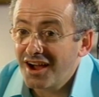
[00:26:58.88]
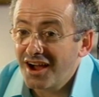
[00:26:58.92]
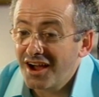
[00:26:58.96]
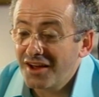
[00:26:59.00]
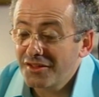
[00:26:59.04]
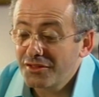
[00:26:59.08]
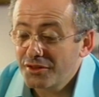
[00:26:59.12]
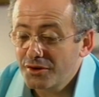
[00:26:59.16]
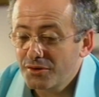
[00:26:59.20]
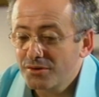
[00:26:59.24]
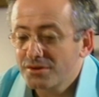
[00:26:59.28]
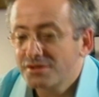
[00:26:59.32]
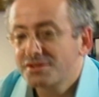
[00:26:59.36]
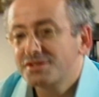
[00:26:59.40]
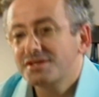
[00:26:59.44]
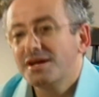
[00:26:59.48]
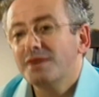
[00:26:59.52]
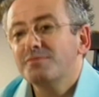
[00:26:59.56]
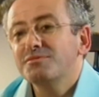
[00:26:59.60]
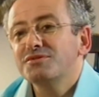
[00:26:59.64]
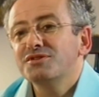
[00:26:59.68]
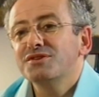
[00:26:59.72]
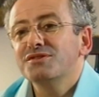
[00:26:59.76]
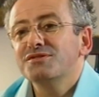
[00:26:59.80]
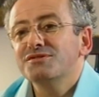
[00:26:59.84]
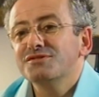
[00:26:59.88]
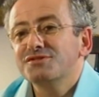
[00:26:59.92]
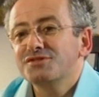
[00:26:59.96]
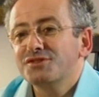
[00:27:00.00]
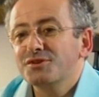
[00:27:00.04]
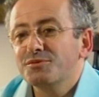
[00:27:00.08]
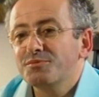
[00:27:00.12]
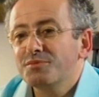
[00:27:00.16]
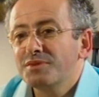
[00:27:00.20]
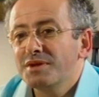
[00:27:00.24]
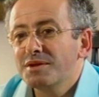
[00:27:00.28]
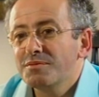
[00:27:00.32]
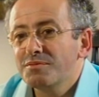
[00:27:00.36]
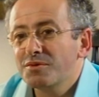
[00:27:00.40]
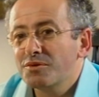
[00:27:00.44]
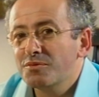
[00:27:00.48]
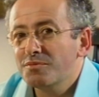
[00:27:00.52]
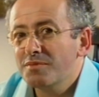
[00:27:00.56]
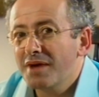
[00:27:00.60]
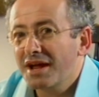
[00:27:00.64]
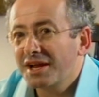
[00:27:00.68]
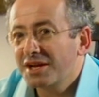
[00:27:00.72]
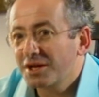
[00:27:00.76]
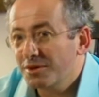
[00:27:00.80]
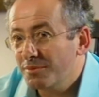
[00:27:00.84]
Are there assumptions that people
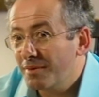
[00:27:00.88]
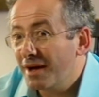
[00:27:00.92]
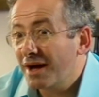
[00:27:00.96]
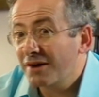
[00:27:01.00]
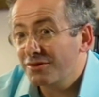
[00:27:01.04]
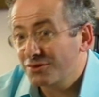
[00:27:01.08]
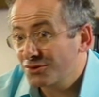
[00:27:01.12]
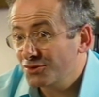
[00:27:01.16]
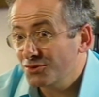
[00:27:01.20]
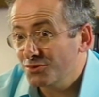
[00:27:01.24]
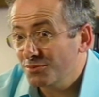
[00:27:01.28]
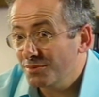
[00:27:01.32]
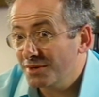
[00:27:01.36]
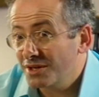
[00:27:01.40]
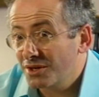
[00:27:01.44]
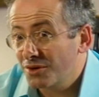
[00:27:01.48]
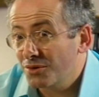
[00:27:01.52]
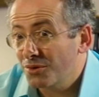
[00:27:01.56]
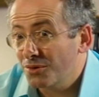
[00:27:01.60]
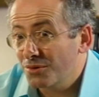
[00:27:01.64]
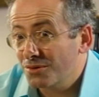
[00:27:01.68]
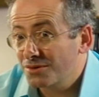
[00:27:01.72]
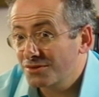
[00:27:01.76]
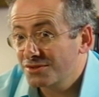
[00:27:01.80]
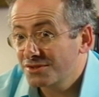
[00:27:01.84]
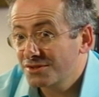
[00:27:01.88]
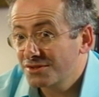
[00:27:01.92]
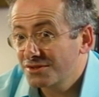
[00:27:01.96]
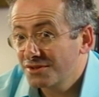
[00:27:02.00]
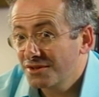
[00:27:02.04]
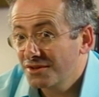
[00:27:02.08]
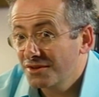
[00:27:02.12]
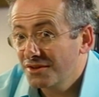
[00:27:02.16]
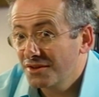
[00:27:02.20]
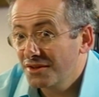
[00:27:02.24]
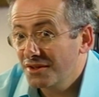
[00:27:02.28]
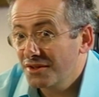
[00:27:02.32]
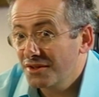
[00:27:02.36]
make about you because